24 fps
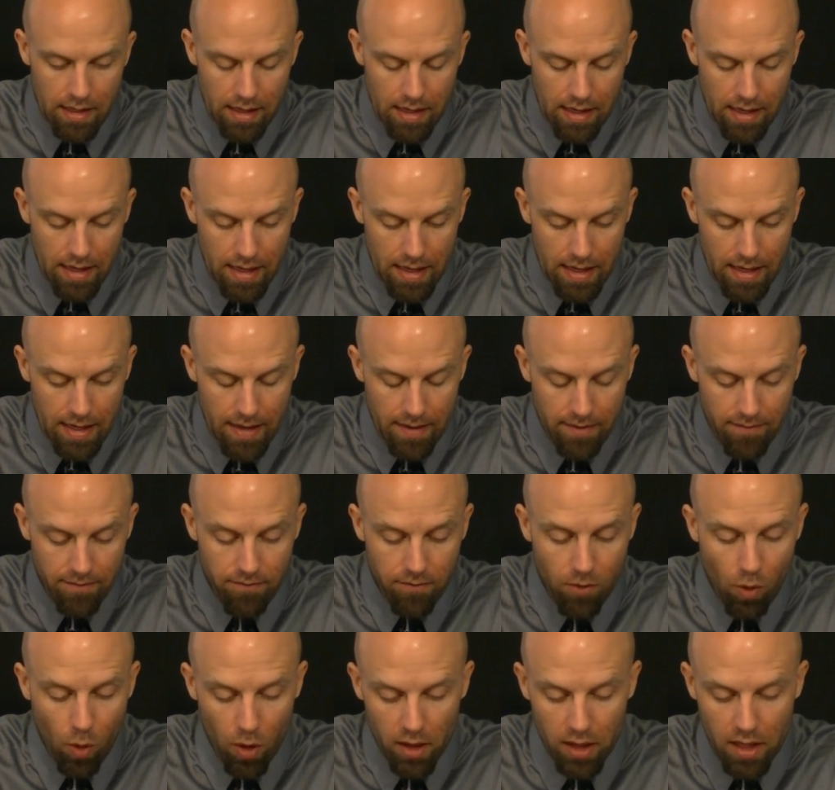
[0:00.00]

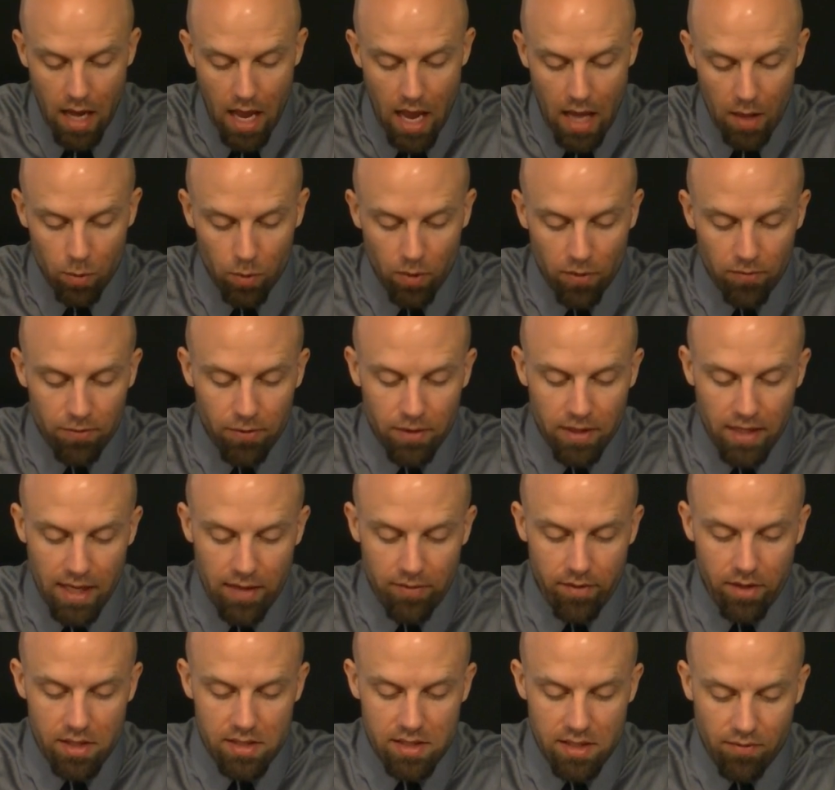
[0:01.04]
4, God will
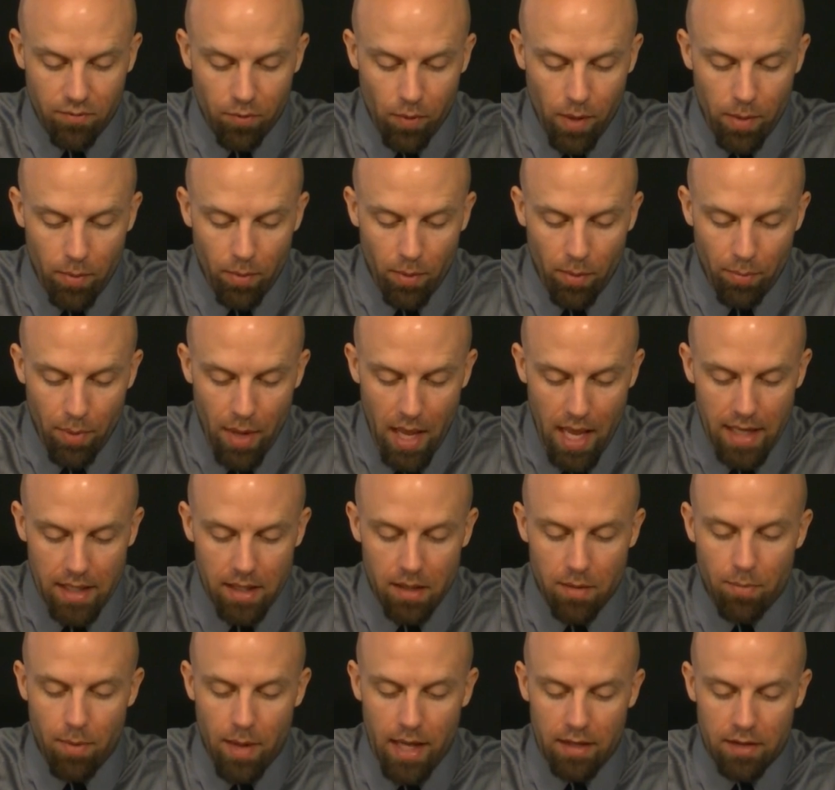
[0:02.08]
forgive us if we repent
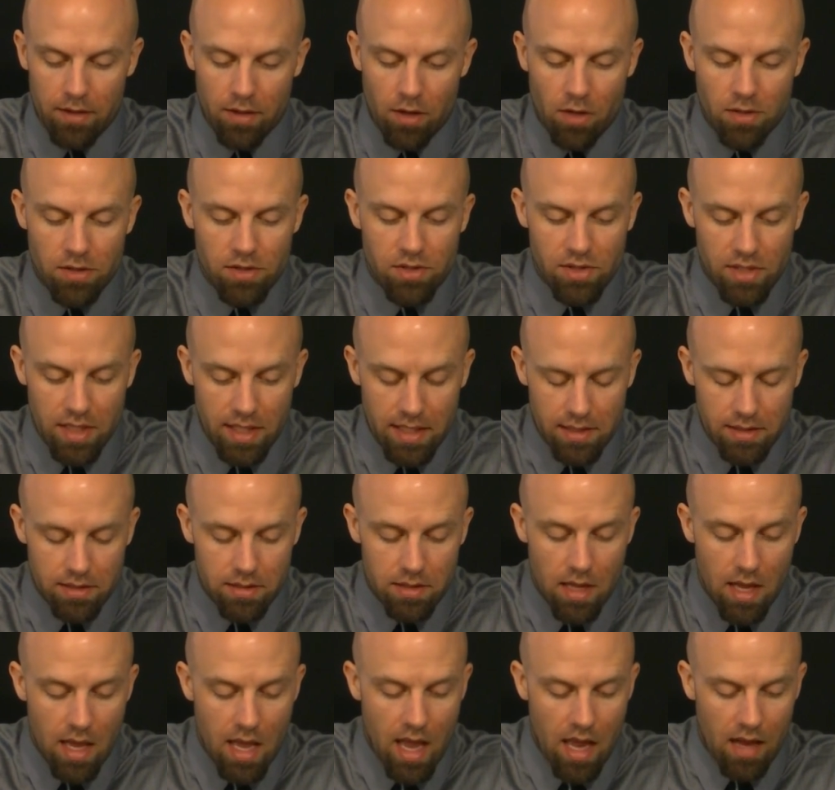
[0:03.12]
and abandon our
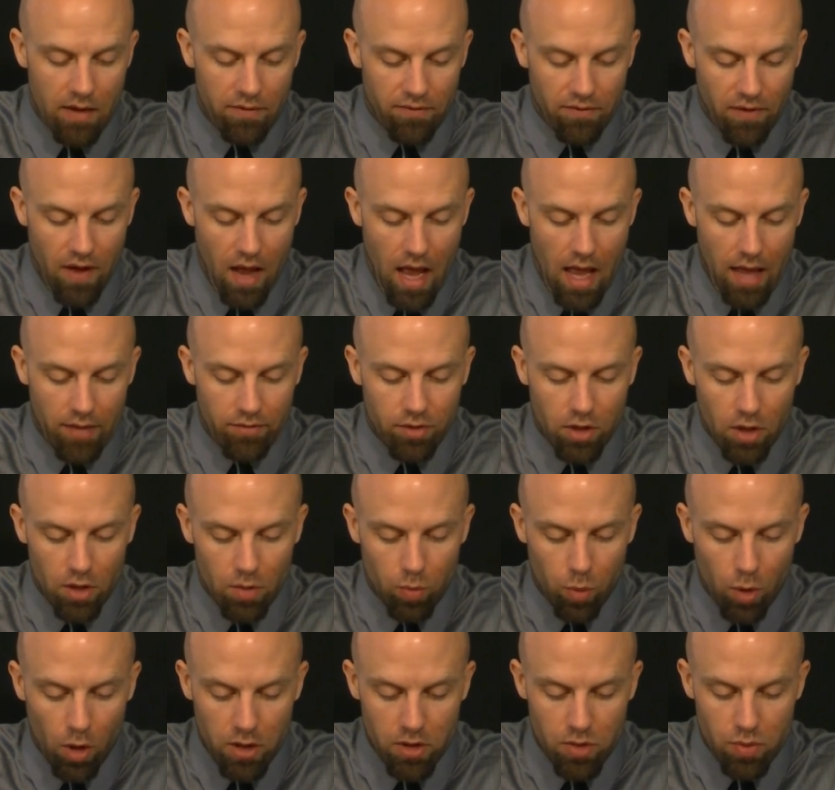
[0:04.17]
sins. And 5,
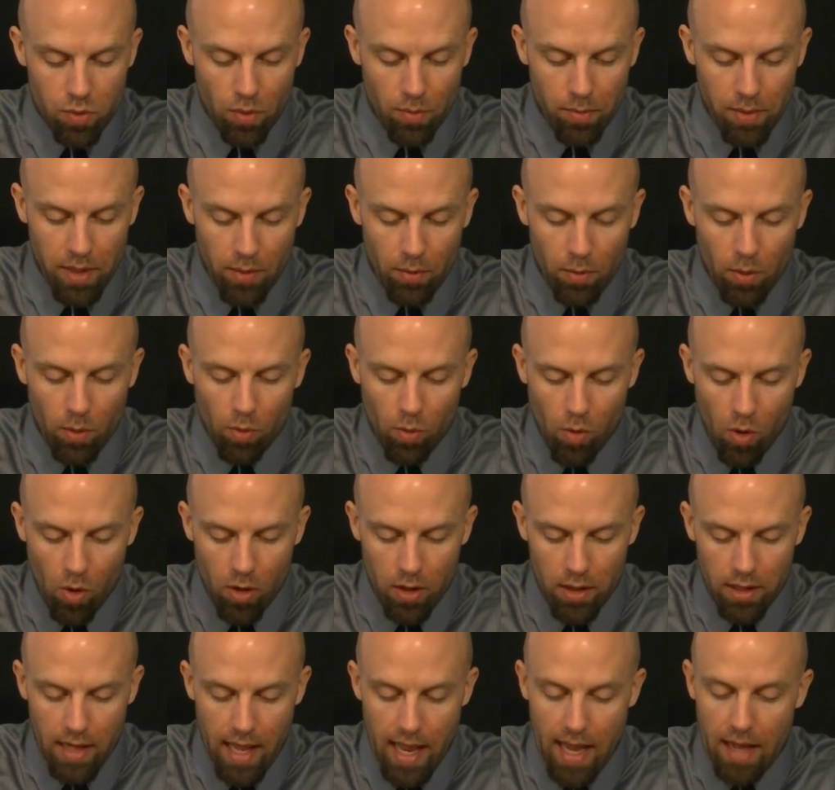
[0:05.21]
good works will be
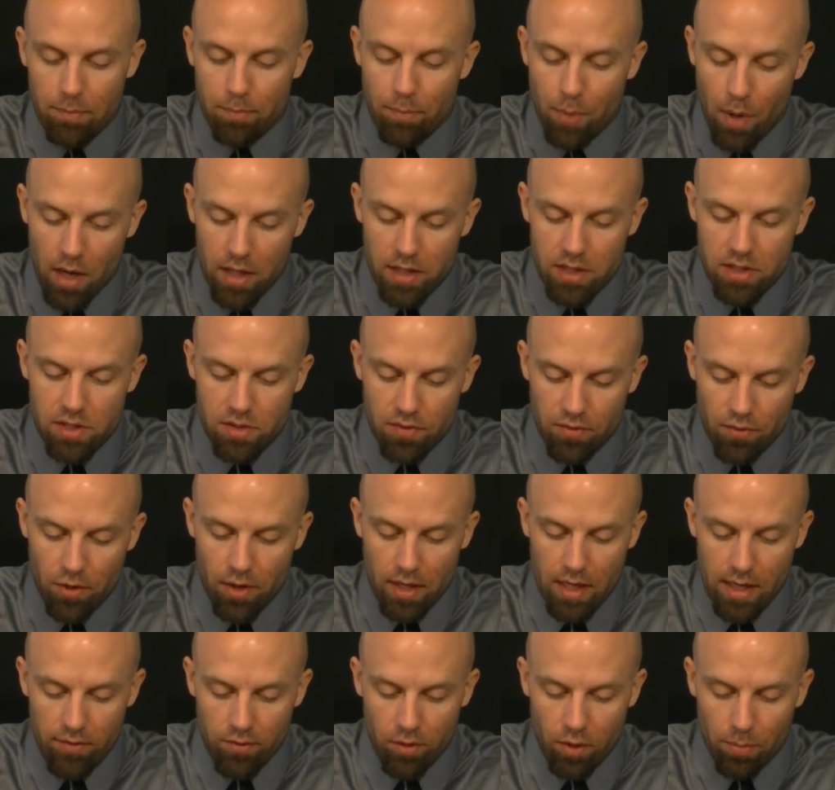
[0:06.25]
rewarded and punished for
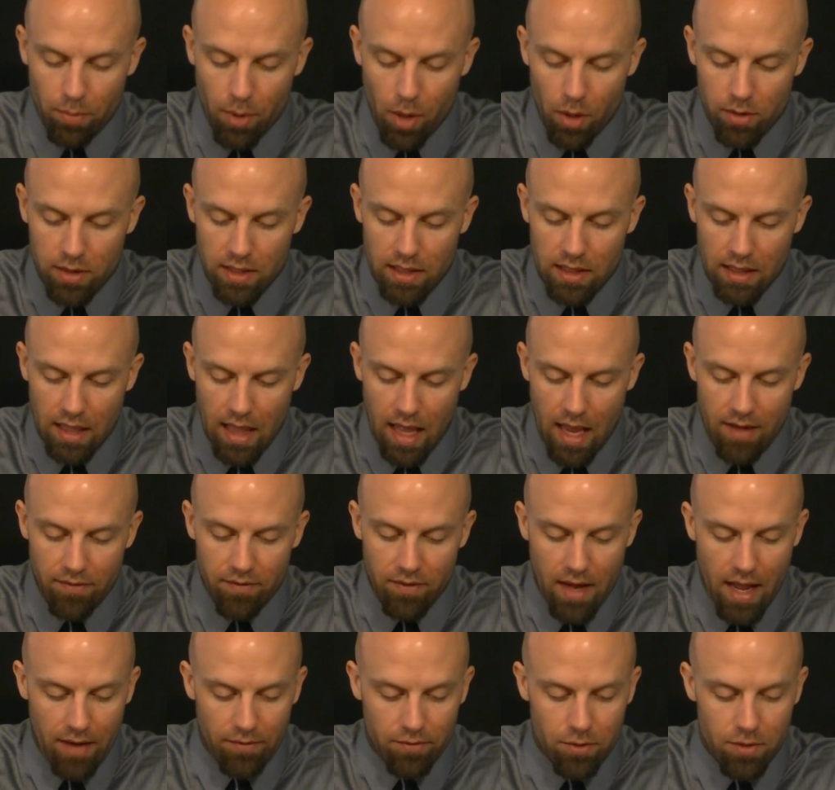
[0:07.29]
evil, both in life
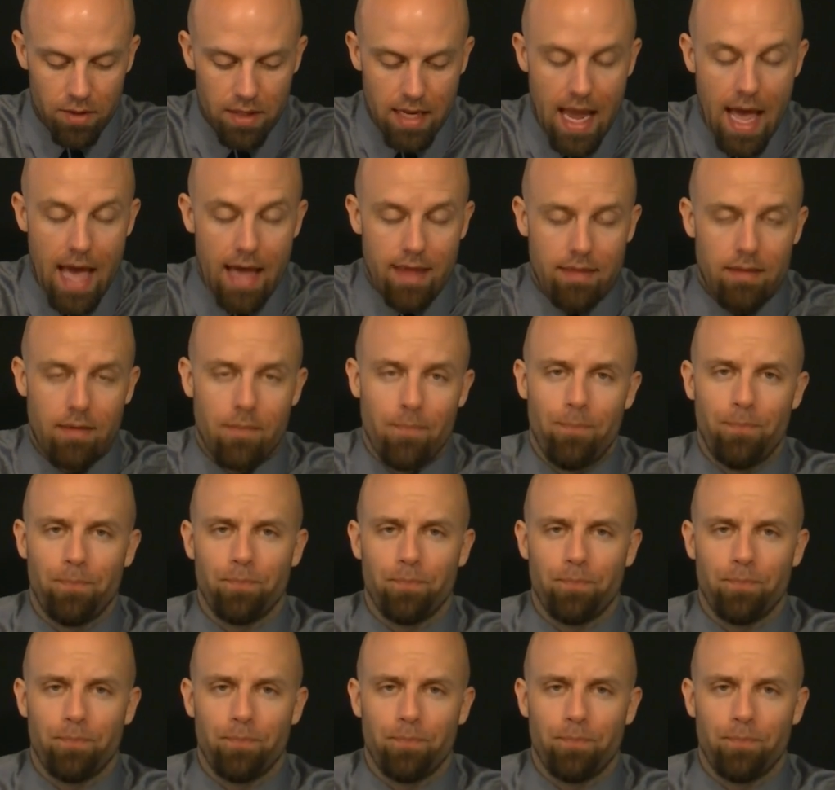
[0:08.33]
and after death.